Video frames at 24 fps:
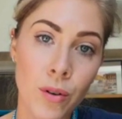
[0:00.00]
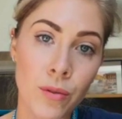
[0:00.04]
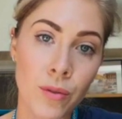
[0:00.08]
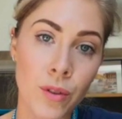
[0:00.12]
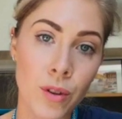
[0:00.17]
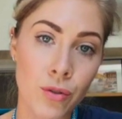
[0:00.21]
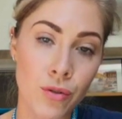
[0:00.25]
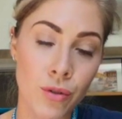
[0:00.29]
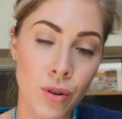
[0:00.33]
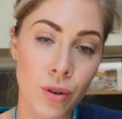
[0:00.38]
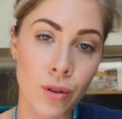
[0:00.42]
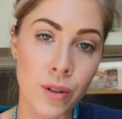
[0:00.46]
of the
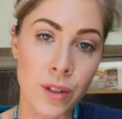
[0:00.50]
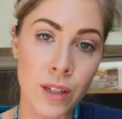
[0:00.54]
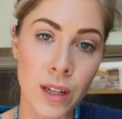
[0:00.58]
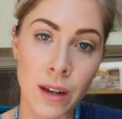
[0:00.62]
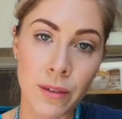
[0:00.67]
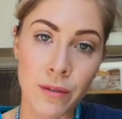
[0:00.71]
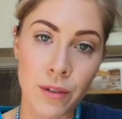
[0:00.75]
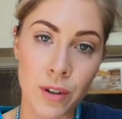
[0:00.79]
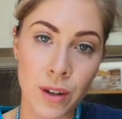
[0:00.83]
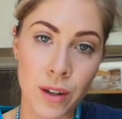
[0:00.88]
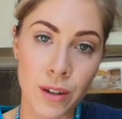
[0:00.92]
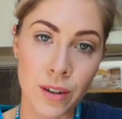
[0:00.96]
drug
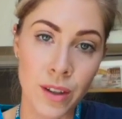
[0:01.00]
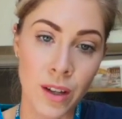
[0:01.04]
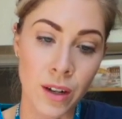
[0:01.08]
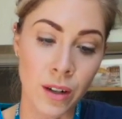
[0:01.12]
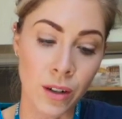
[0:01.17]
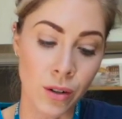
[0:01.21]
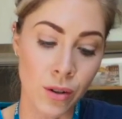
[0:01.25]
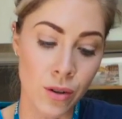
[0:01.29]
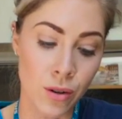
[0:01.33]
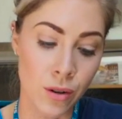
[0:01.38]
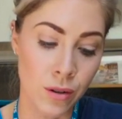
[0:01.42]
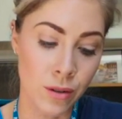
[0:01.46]
delivered into their
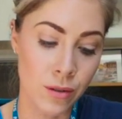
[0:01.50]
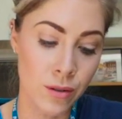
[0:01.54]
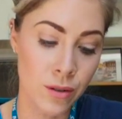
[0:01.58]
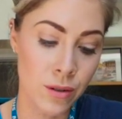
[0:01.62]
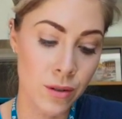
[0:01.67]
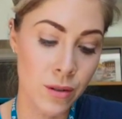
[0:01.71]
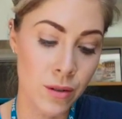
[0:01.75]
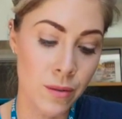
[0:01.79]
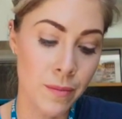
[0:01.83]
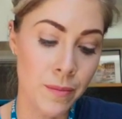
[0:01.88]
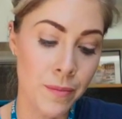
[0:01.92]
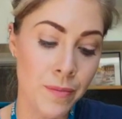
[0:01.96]
lungs